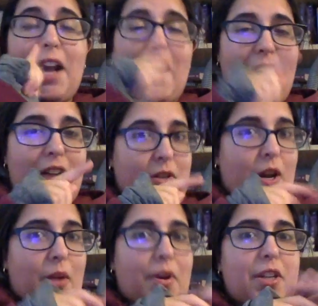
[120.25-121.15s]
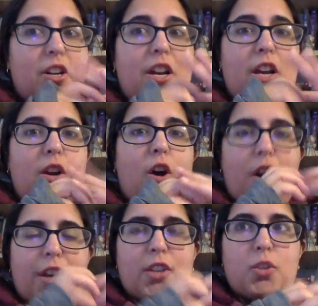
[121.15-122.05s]
a half ago. I started in
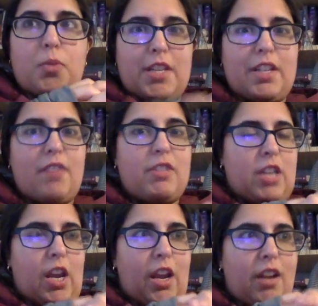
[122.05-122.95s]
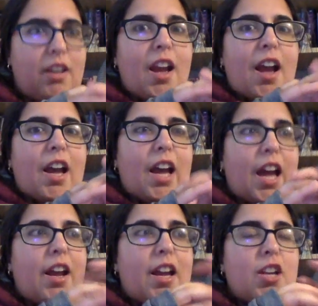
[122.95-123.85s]
August 2017,
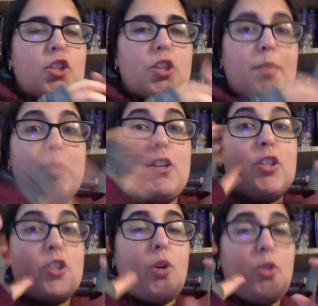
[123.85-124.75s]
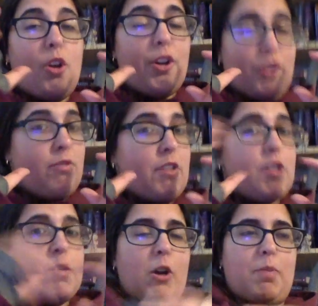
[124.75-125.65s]
and it took me so long to read
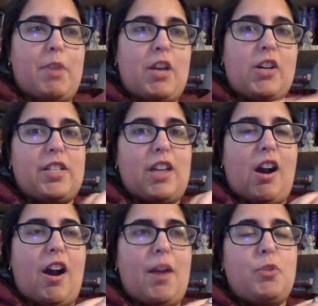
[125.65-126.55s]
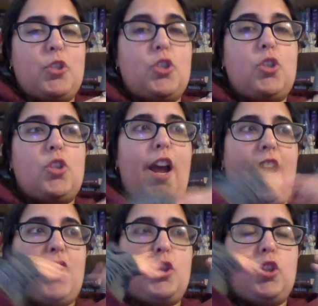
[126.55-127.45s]
this book because I
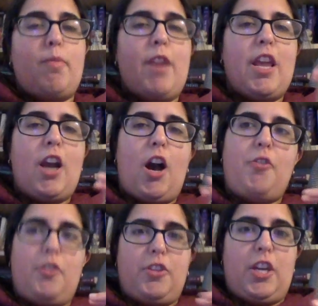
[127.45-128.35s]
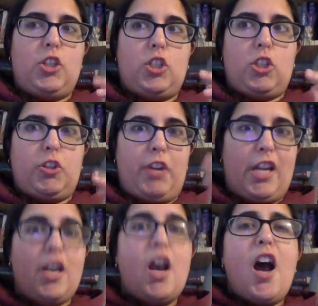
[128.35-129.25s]
had so many other things to
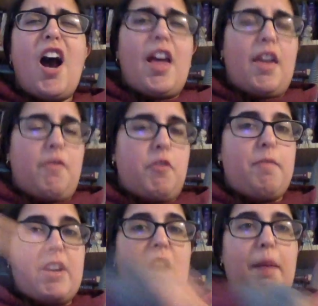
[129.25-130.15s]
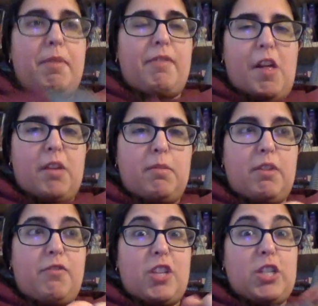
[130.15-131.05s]
read. If you've not been following
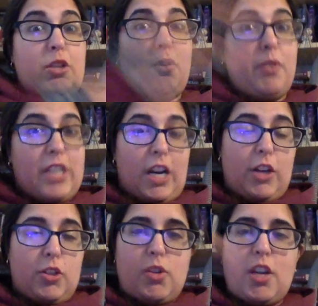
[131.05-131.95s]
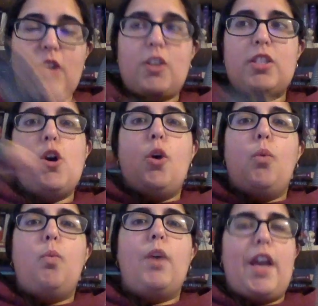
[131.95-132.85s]
me for this whole entire 2 years,
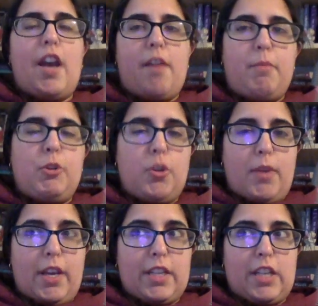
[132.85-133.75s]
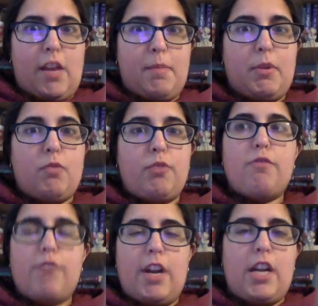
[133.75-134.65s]
what I have been doing is I have been
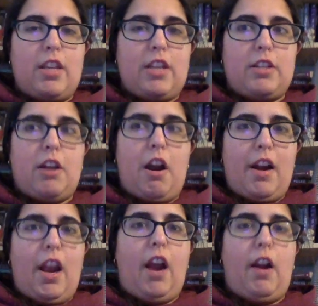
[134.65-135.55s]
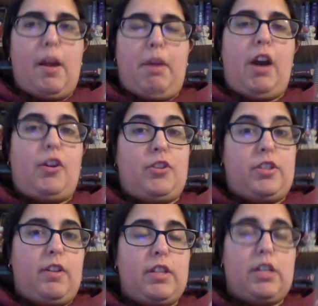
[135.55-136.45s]
rereading the entire Harry Potter
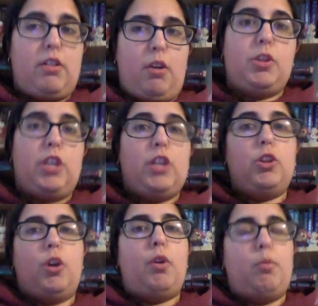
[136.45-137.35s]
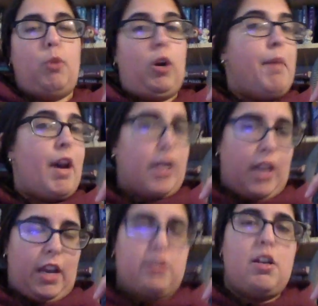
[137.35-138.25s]
series along with the Aloha Mora
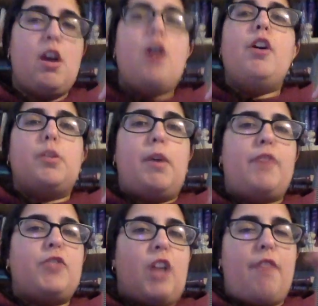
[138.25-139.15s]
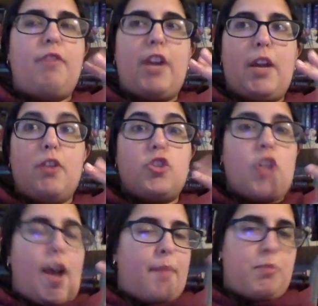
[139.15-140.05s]
podcast. So after every
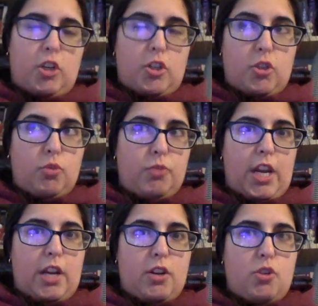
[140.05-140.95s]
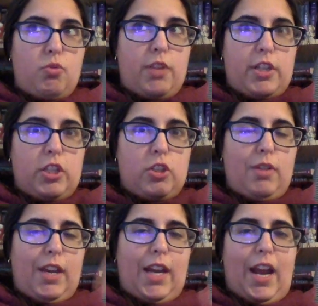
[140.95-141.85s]
chapter you read, you listen to
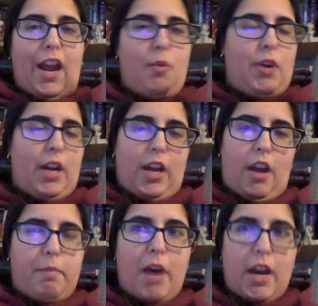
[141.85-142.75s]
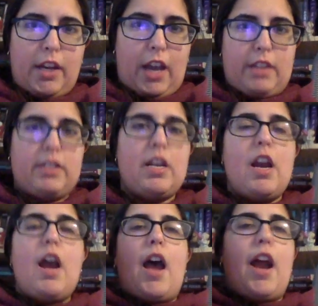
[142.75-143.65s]
like an hour and a half podcast.
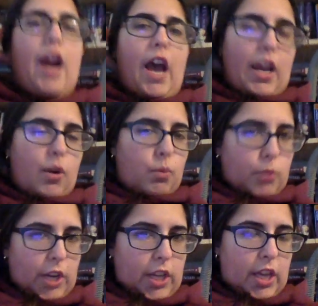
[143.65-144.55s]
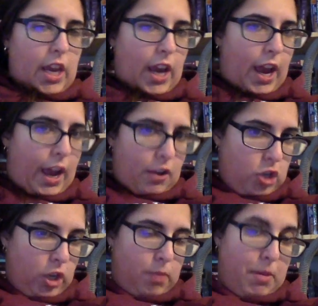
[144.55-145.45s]
And I really
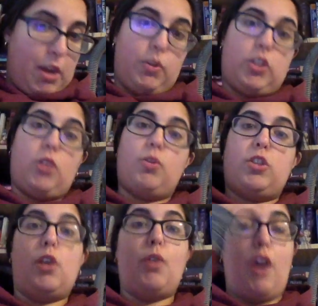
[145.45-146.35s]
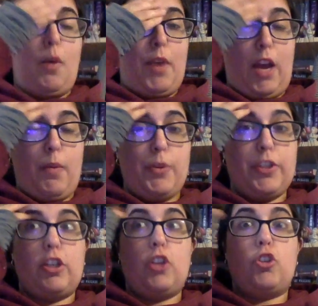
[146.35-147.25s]
it was so slow going. I was
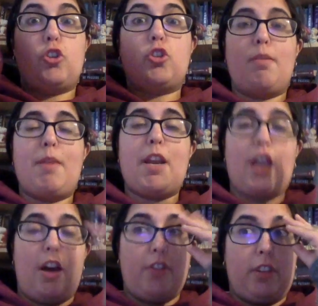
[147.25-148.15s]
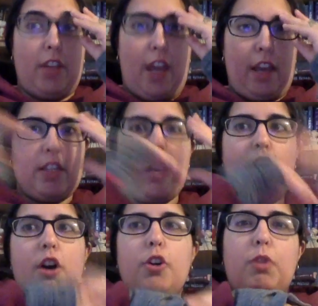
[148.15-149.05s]
listening to so many other things.
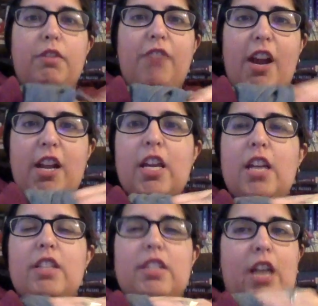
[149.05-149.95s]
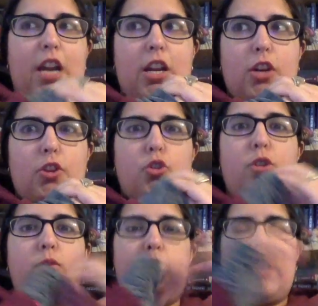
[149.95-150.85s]
So I finally decided
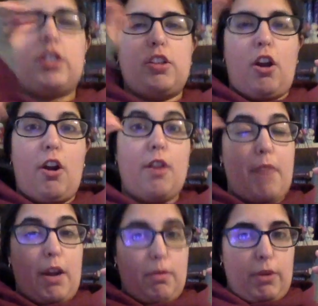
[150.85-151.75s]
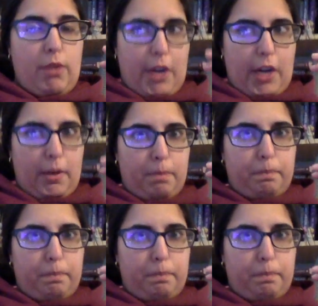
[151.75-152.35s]
to restart my reread